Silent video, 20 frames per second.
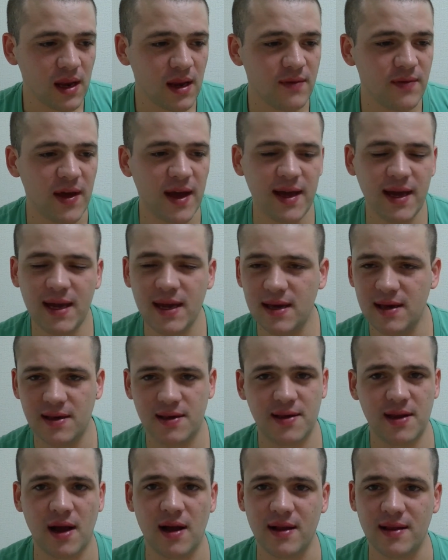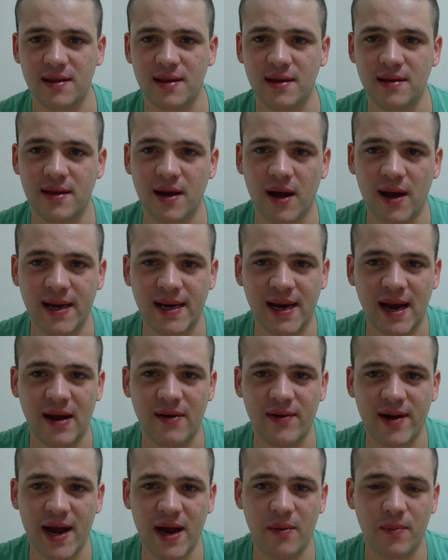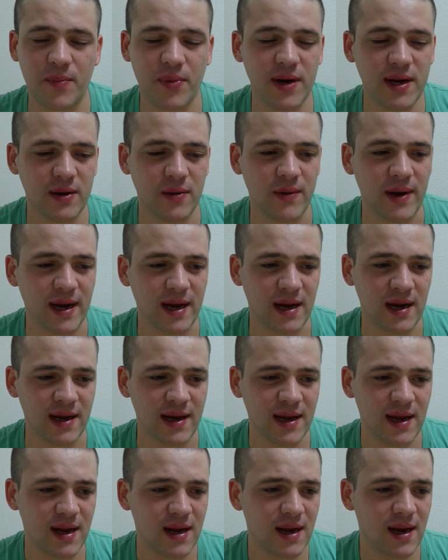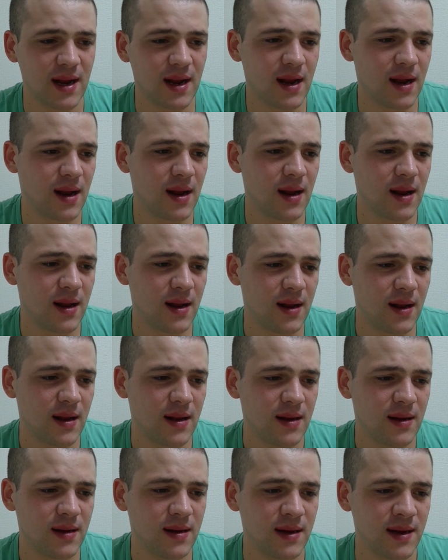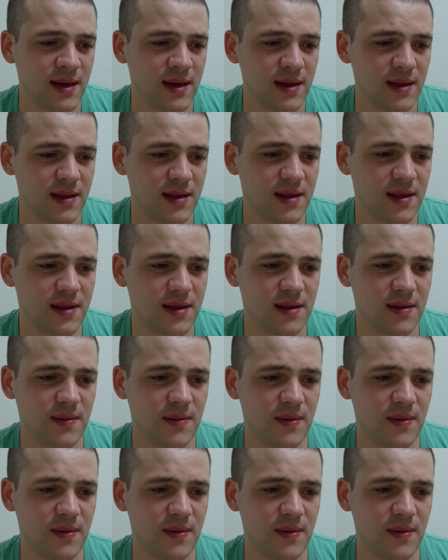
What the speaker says: the heat is starting to die down now pretty quickly. It's